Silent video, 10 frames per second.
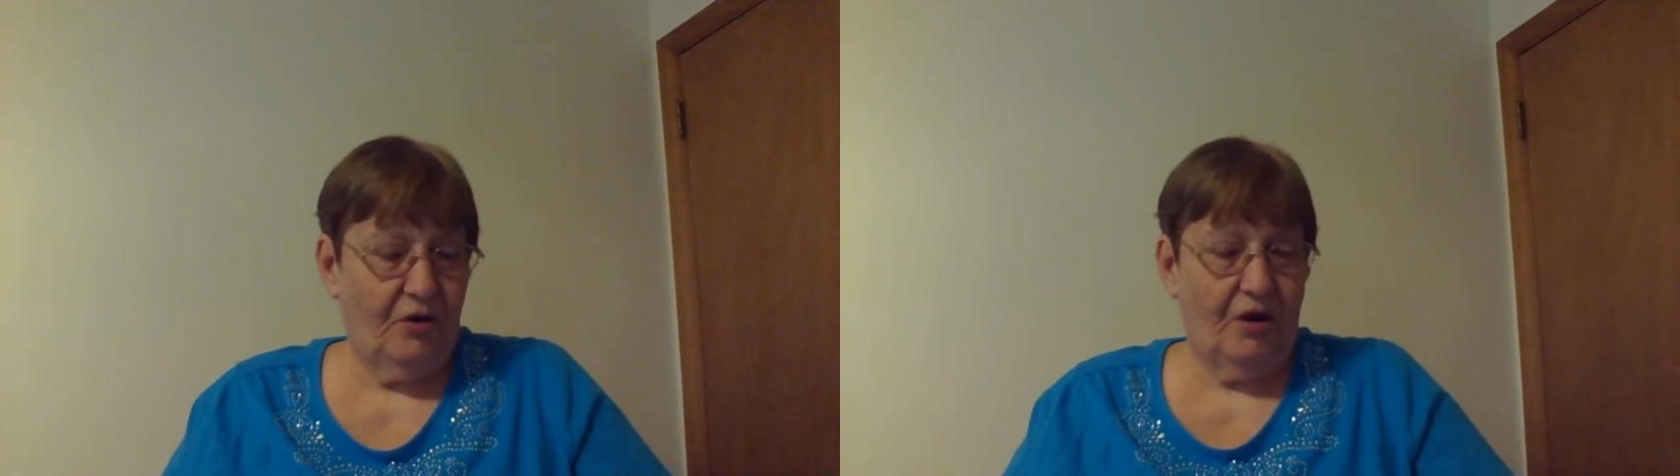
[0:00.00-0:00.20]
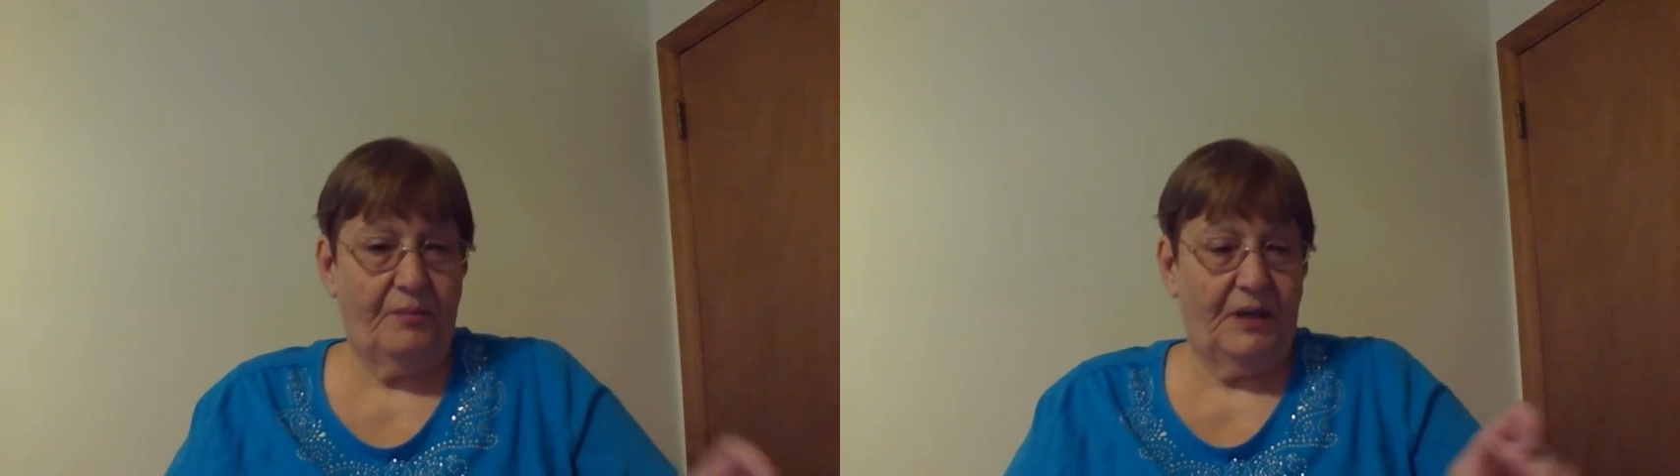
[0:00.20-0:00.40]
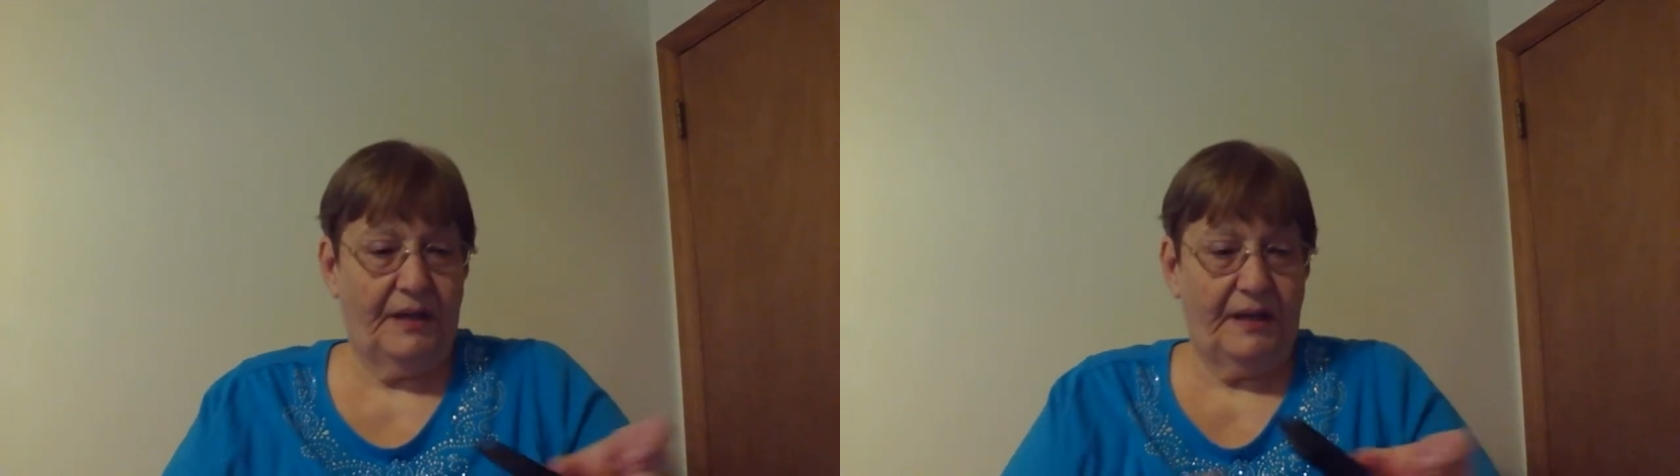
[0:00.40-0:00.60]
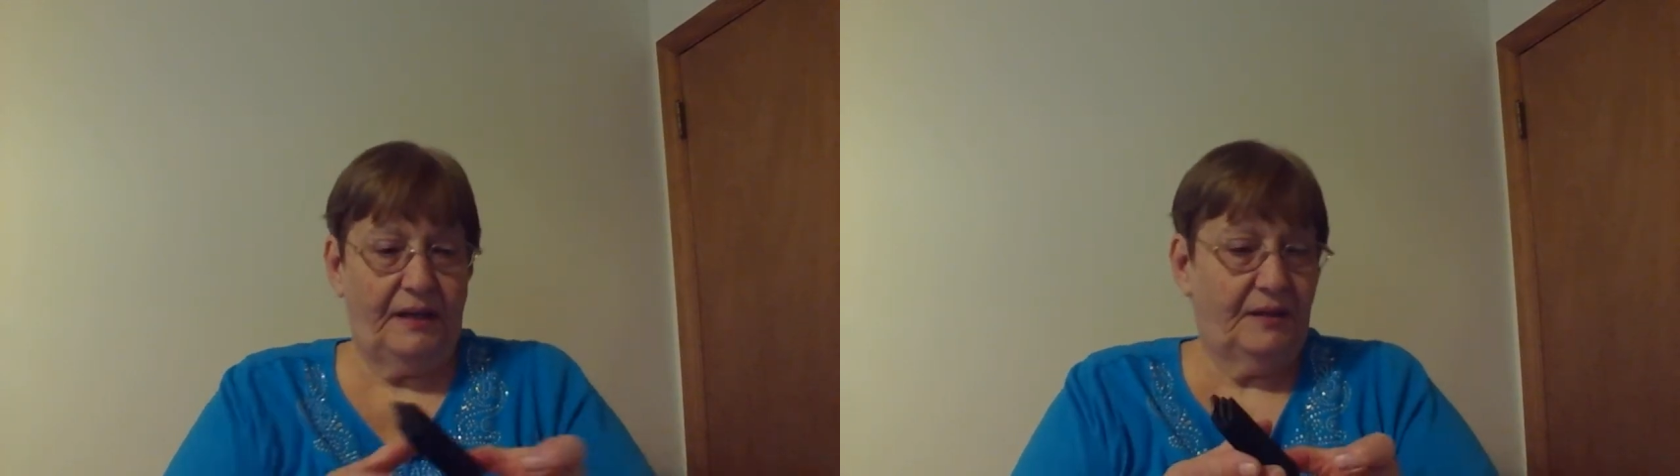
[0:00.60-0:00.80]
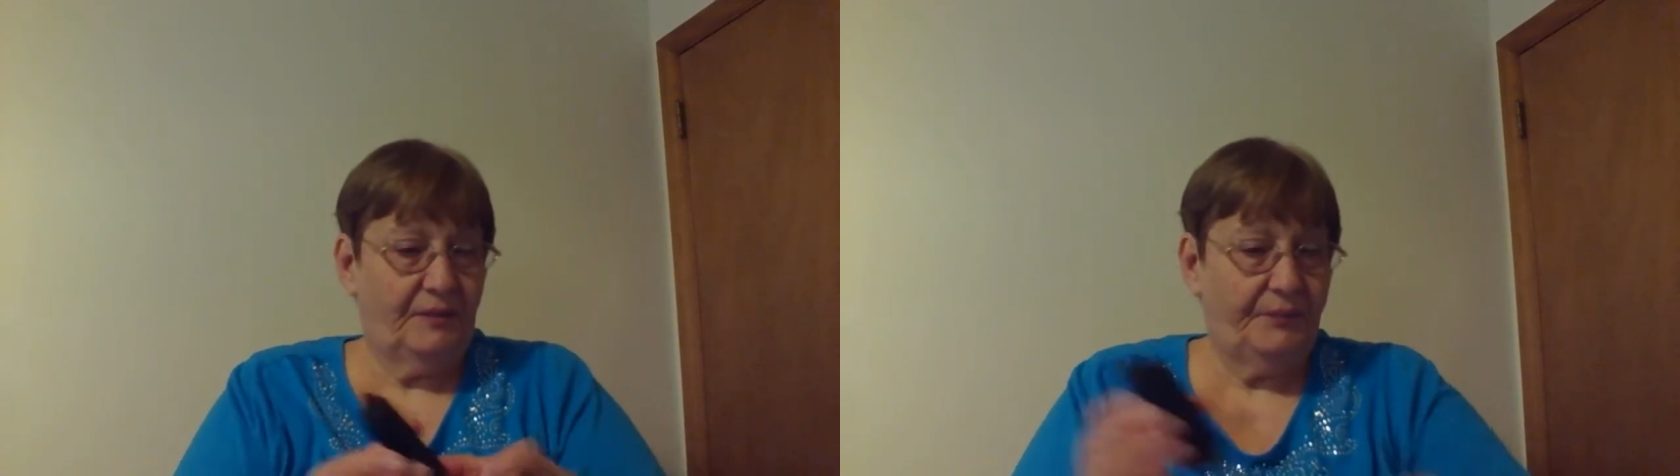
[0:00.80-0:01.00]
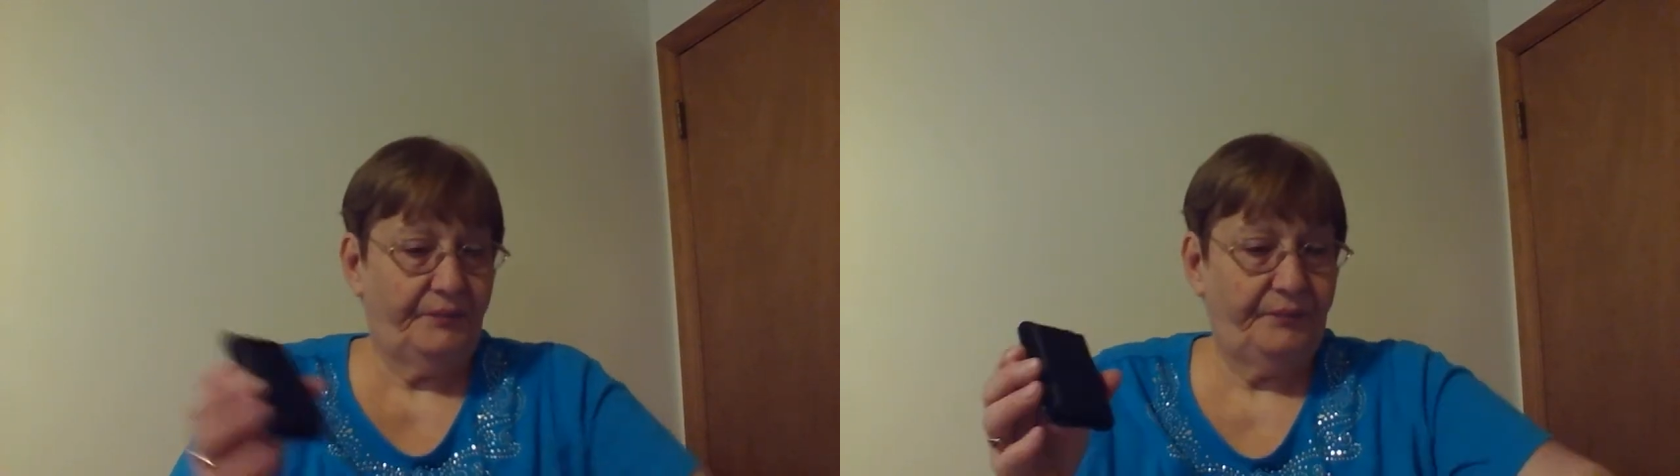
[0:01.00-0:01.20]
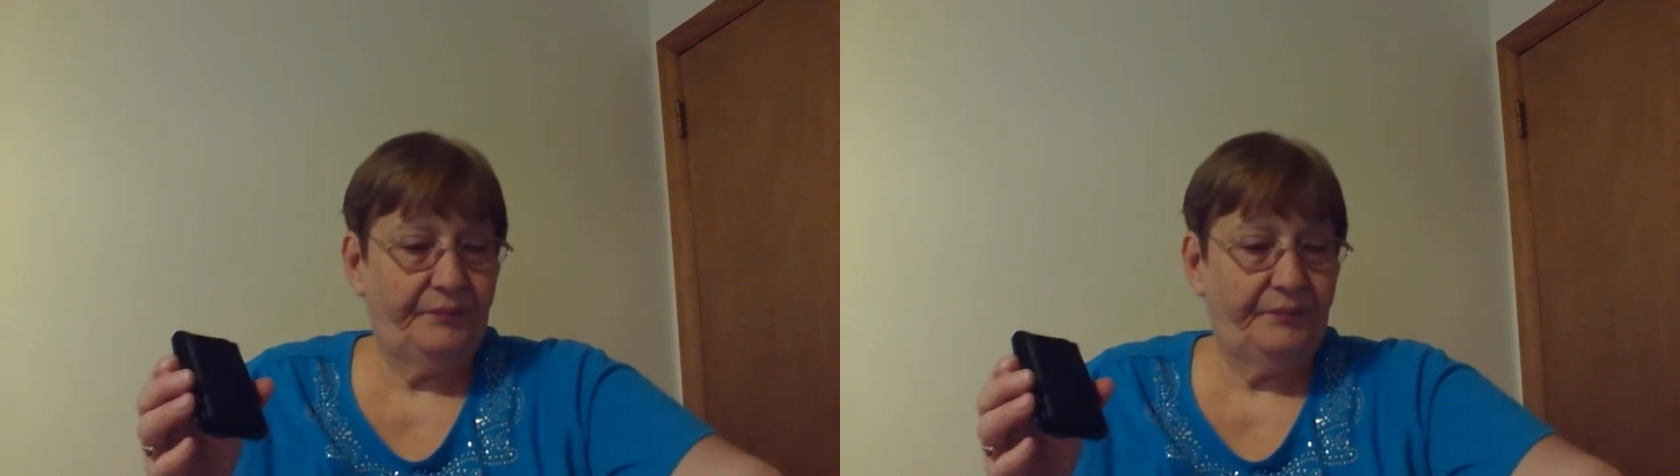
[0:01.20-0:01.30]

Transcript: got my um,